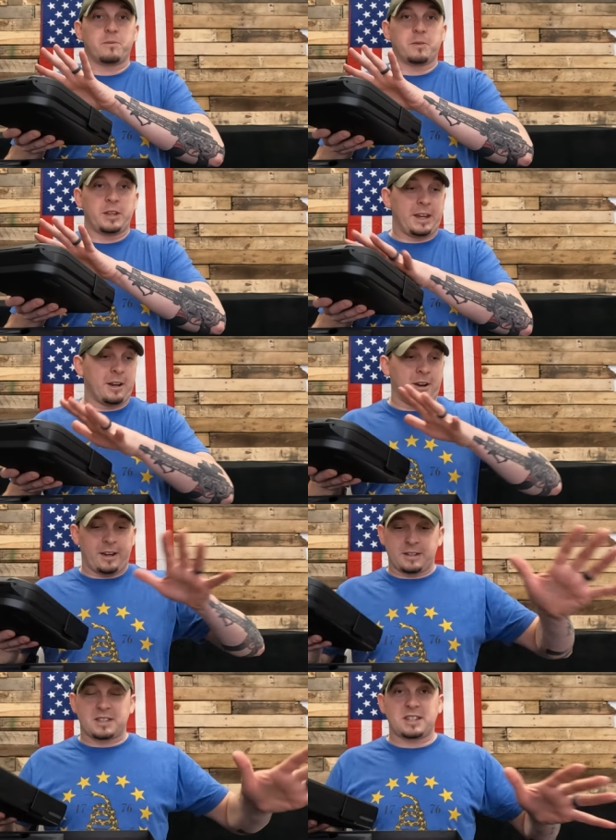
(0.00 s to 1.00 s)
Lena
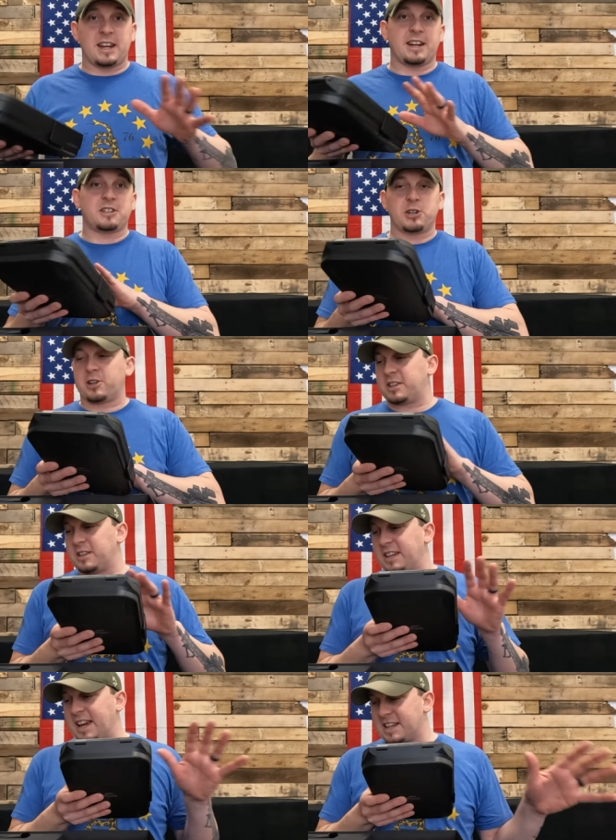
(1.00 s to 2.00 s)
and Sig took
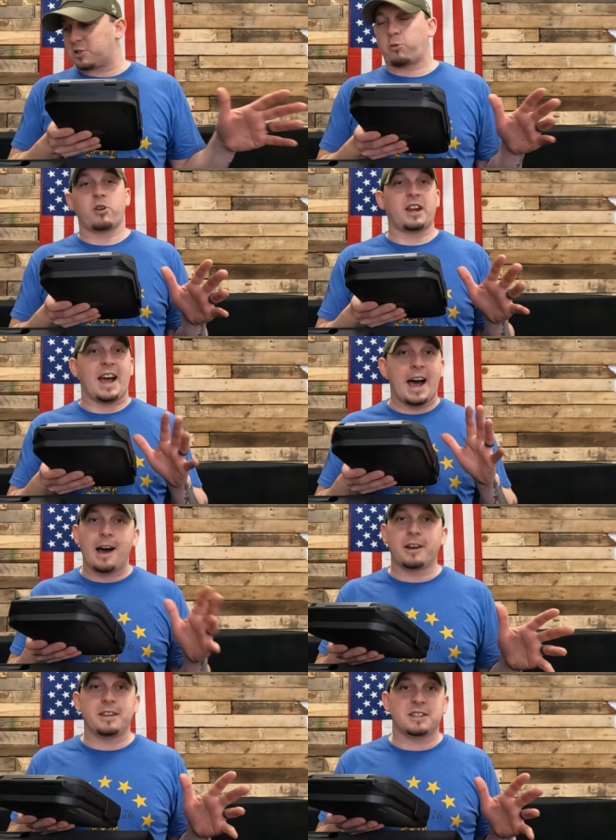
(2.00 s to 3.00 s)
the guesswork
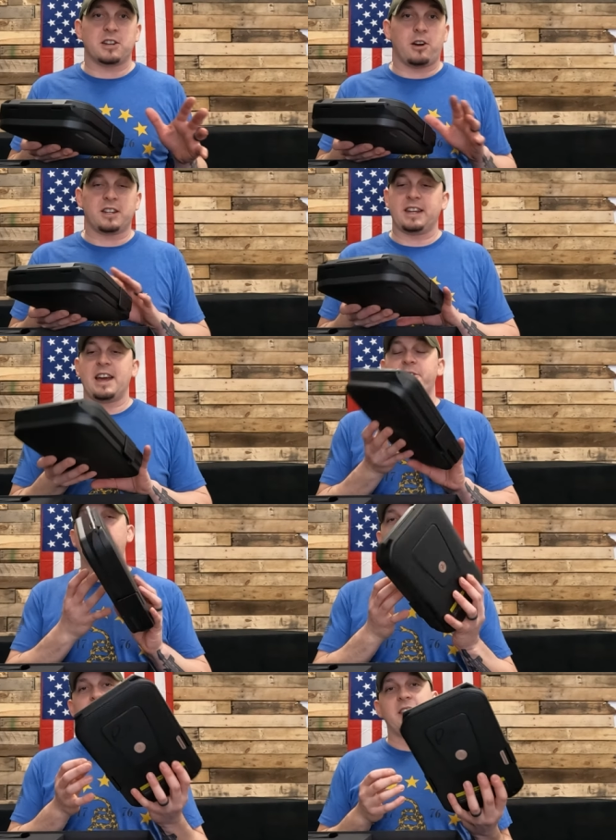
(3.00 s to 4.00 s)
out of this
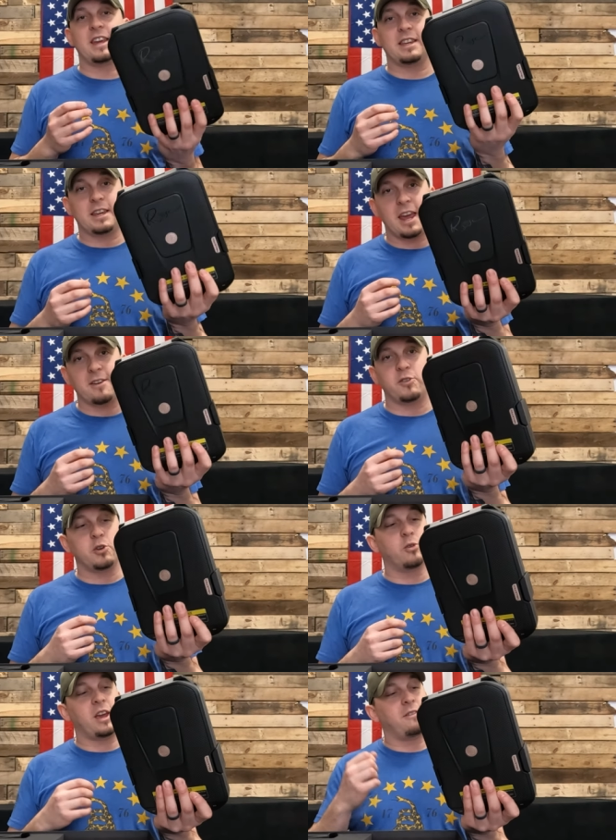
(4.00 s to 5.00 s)
altogether and they gave
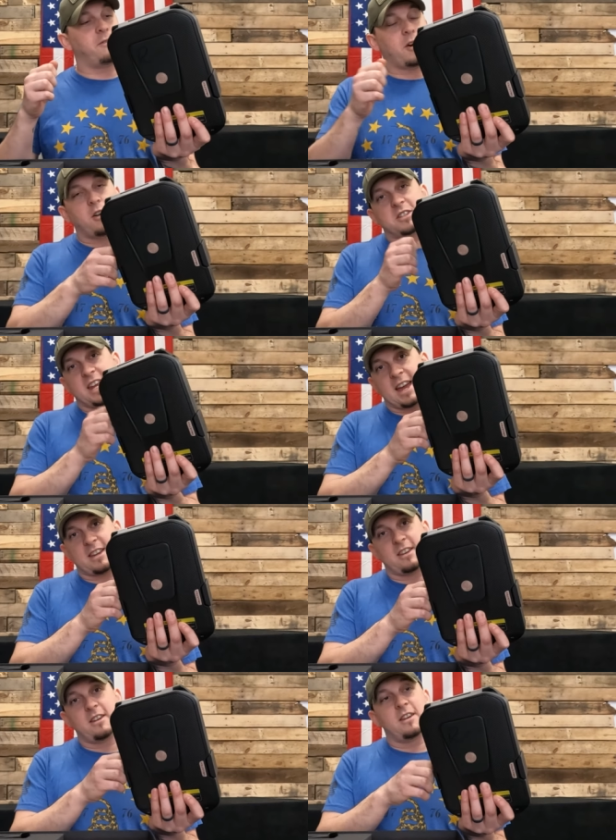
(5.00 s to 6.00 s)
you a
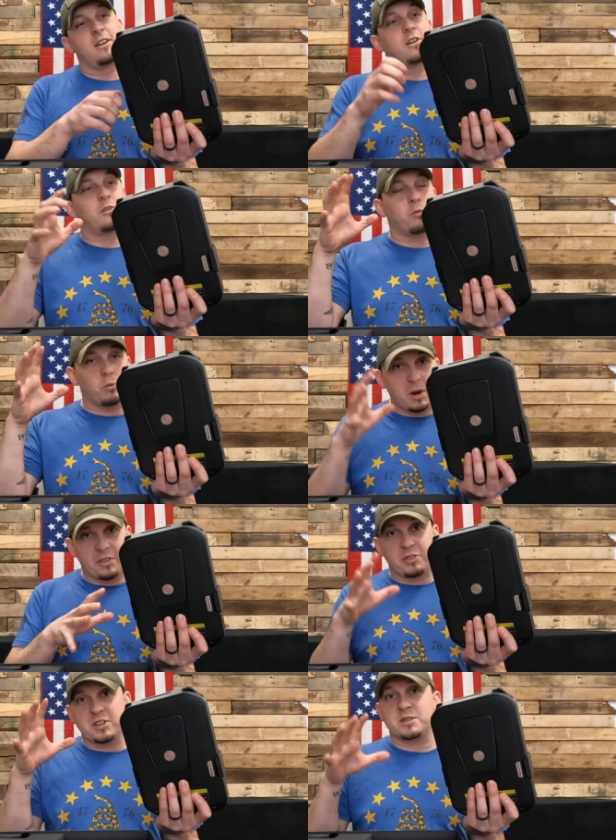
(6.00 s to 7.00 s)
Vaultek
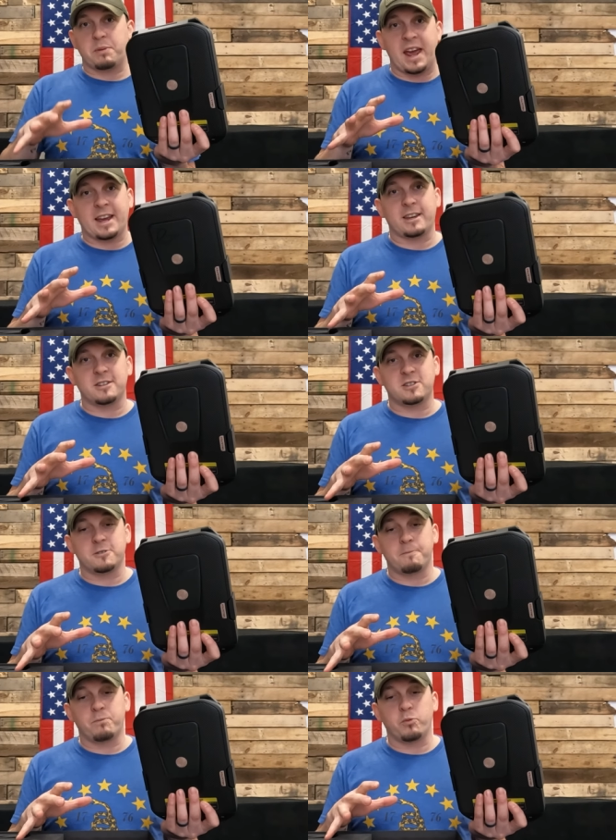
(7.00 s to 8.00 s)
with this
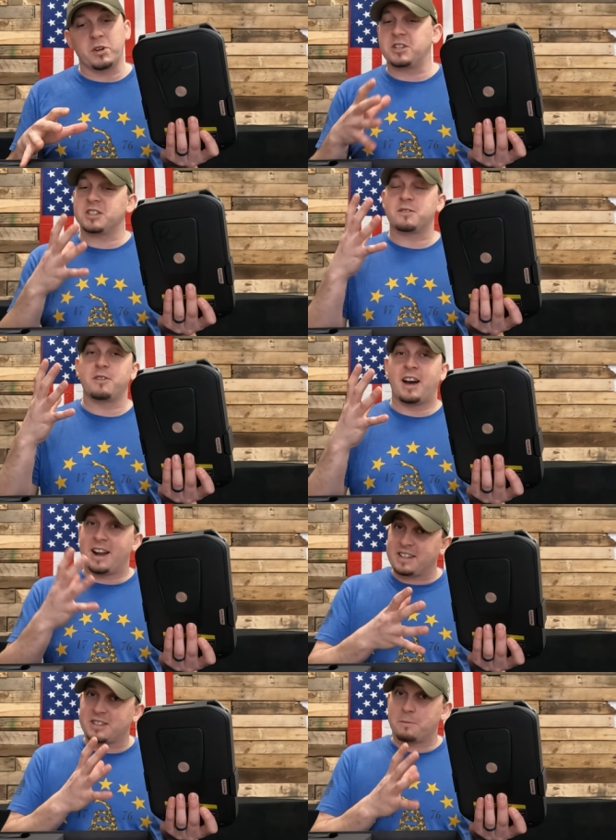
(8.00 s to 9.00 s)
package, which is
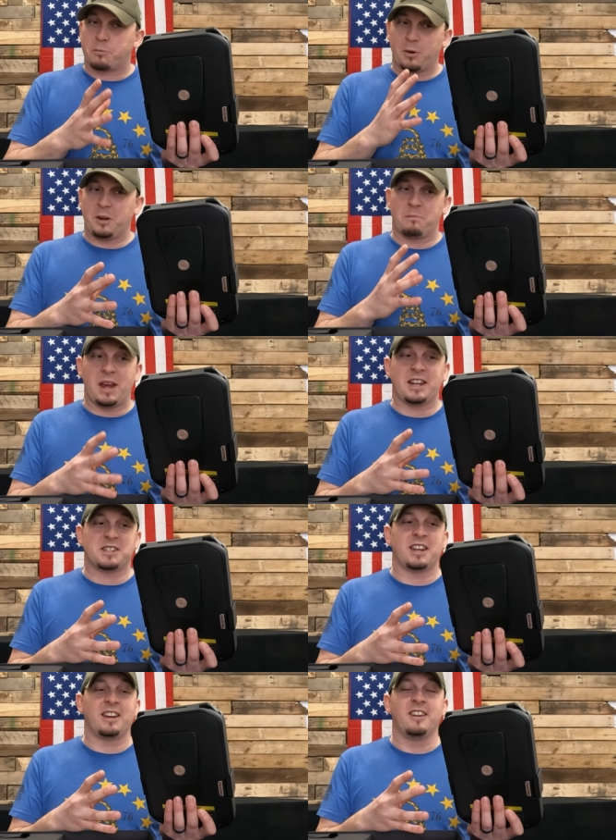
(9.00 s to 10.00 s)
honestly pretty
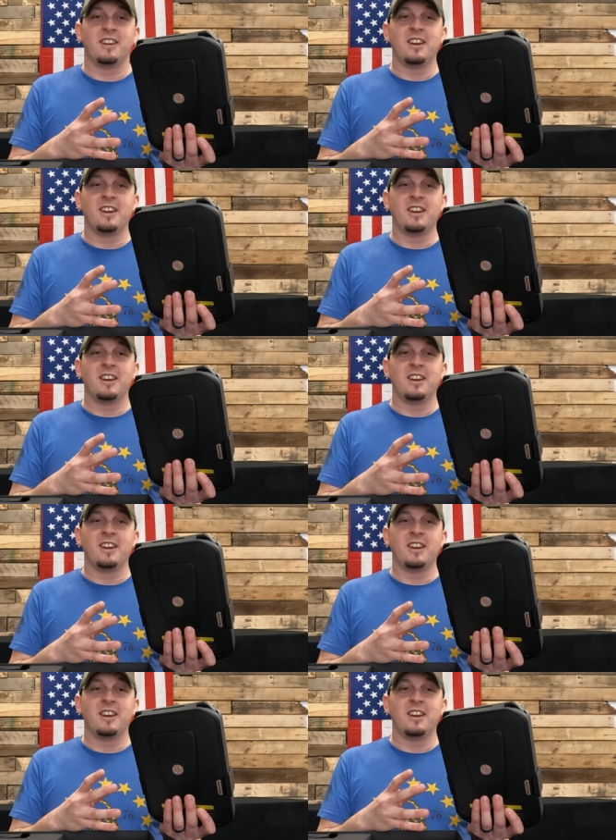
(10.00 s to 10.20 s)
amazing.